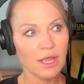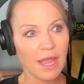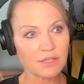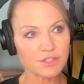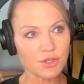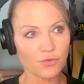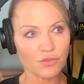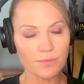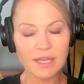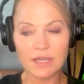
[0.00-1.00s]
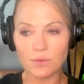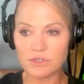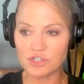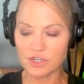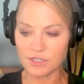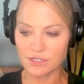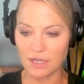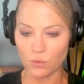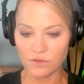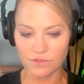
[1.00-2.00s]
And so for me, it was
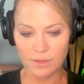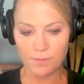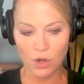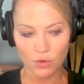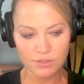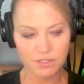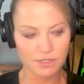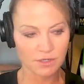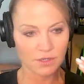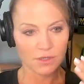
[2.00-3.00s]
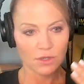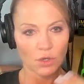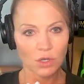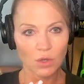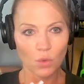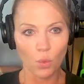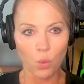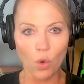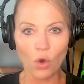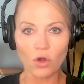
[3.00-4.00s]
the most
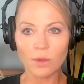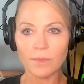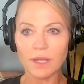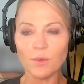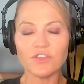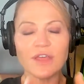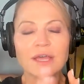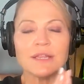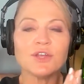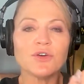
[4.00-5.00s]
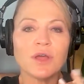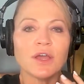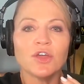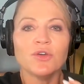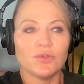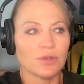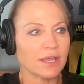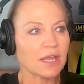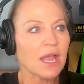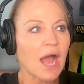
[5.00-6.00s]
warm. It was like a little cocoon.
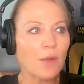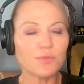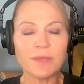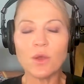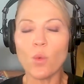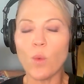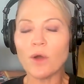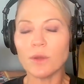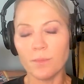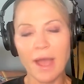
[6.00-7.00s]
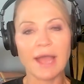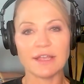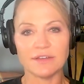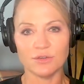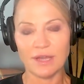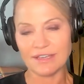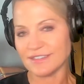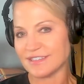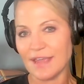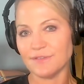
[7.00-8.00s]
Like I was being welcomed back into like a
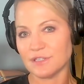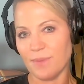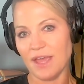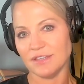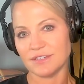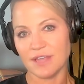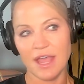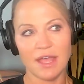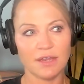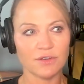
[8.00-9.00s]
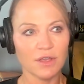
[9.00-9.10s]
safe space. And